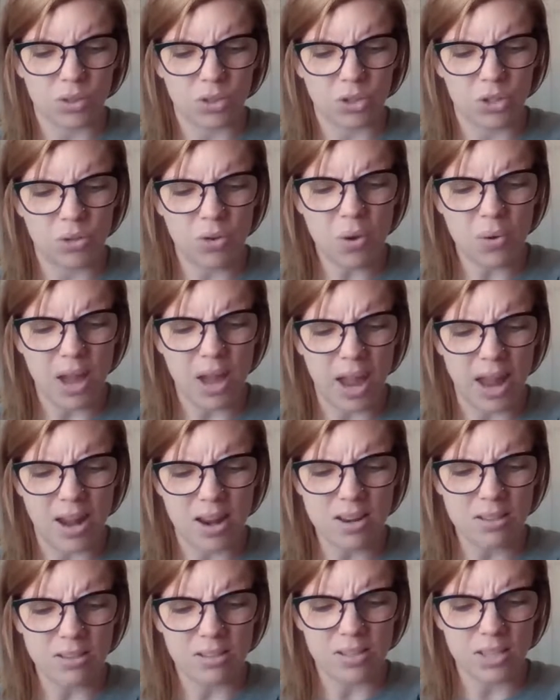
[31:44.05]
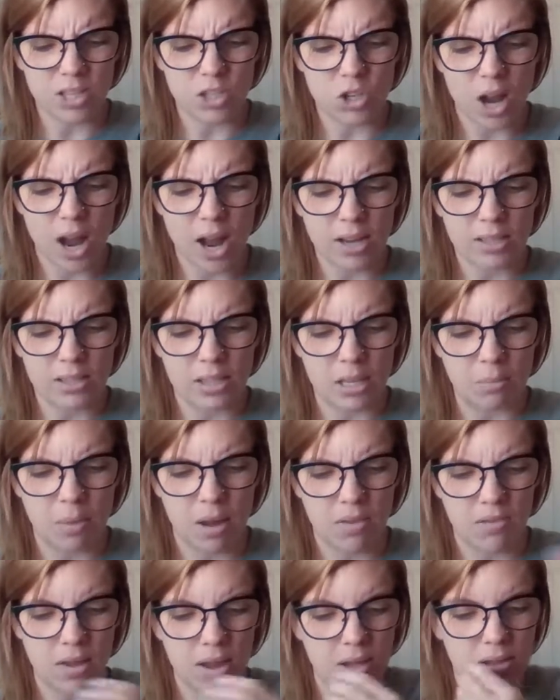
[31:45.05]
"You okay?" said Jack, seeing
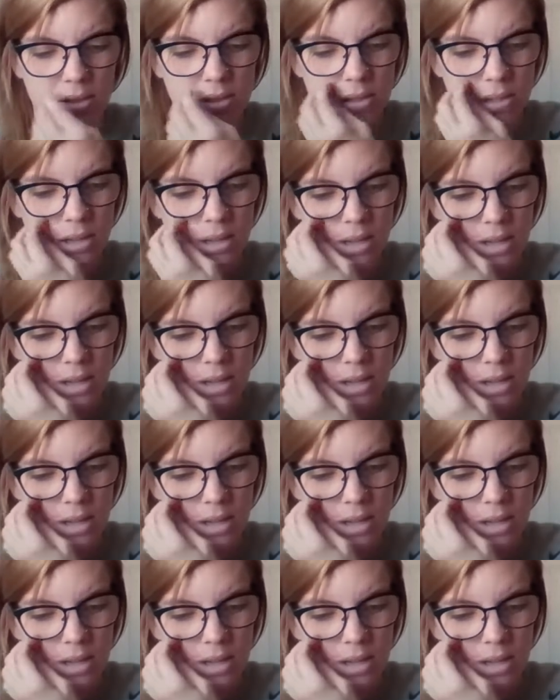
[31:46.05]
my face.